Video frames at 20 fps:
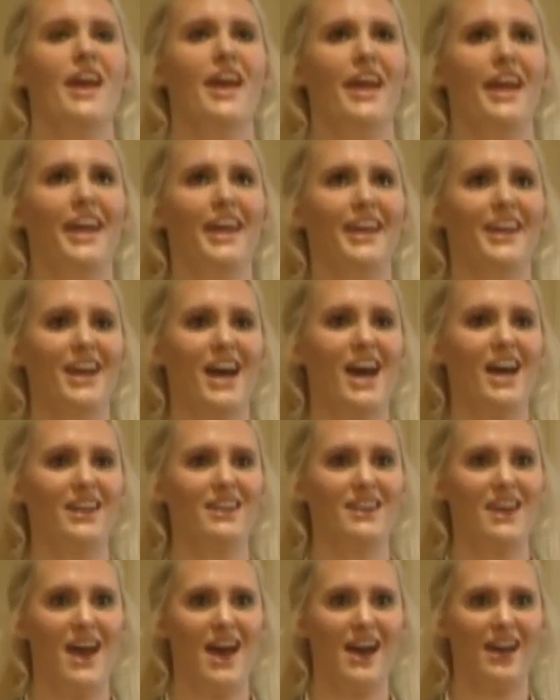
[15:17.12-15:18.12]
and I
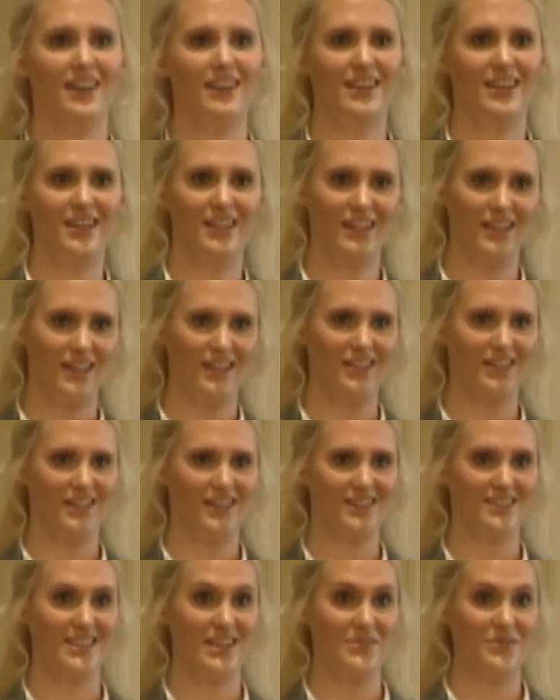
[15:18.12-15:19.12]
hadn't had any
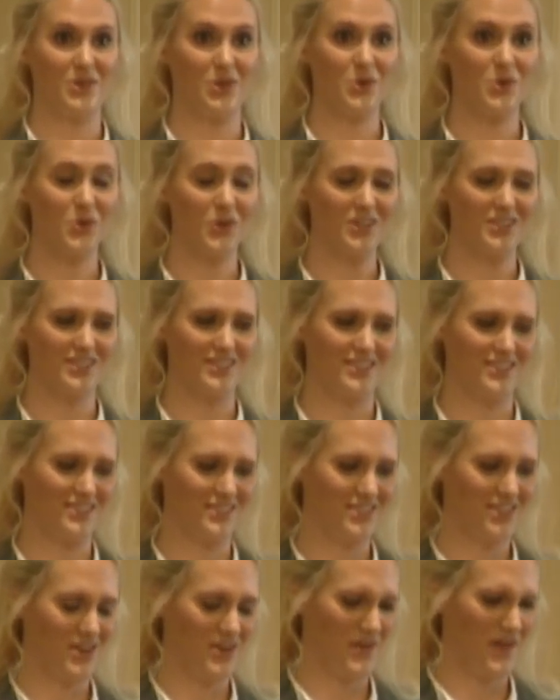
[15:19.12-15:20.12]
examiner courses.
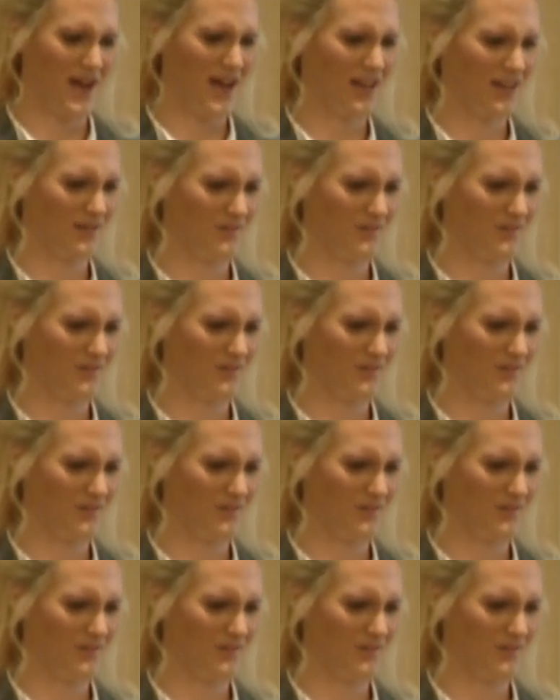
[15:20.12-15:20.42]
So I had